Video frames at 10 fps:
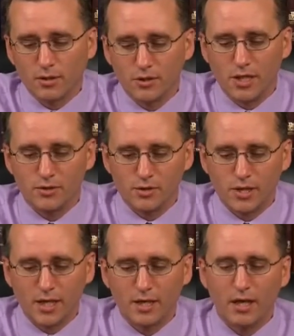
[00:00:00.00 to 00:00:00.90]
Jesus
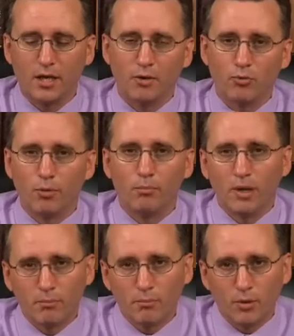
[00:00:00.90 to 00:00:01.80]
said,
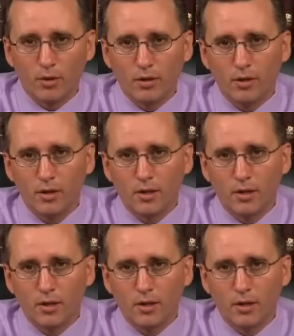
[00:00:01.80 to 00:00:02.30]
remember